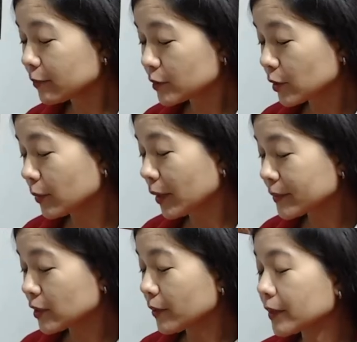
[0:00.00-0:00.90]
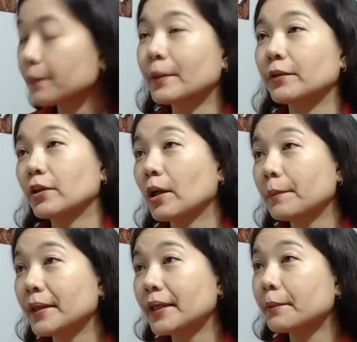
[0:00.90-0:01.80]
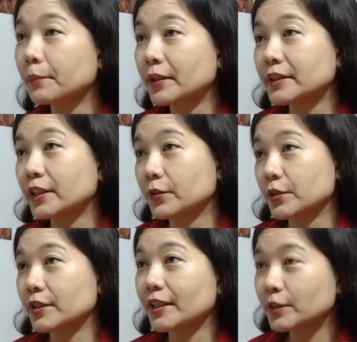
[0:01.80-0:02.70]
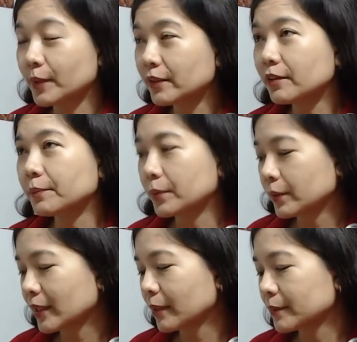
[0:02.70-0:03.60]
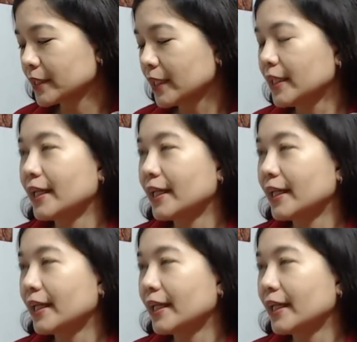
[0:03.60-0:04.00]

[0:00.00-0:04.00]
so I was going about lobbying and prosecution. That's mm-hmm. one of the programs.